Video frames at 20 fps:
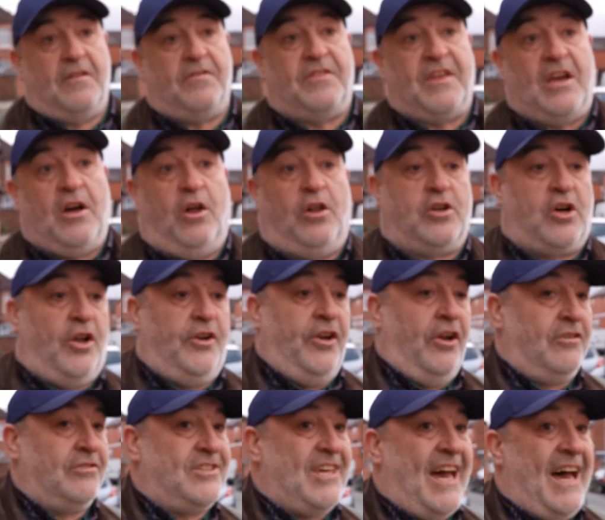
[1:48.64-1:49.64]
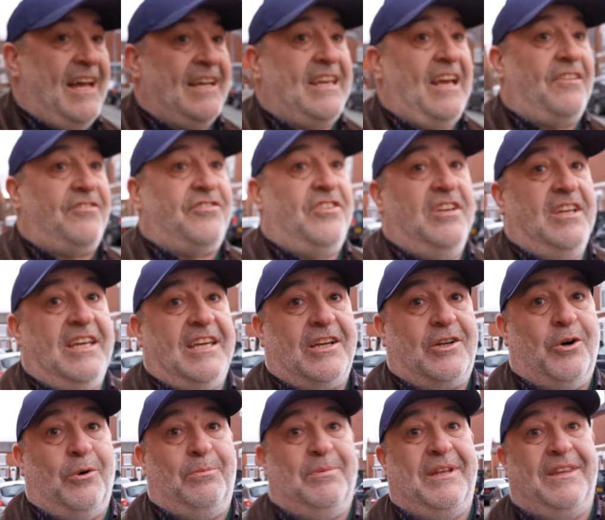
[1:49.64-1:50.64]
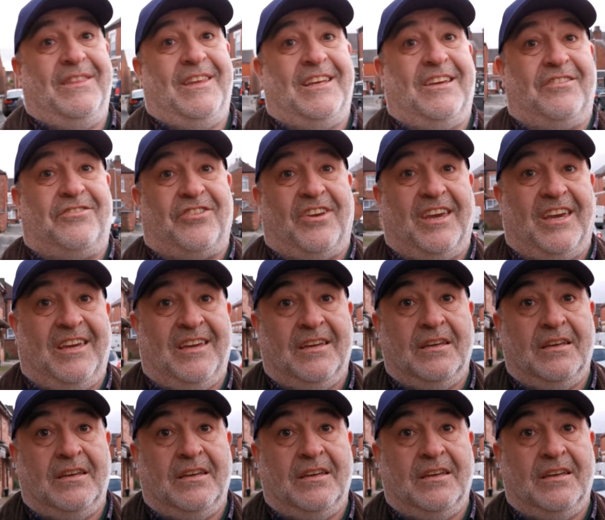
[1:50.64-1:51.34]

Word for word: they all got knocked out yesterday in Cup, didn't they, you see?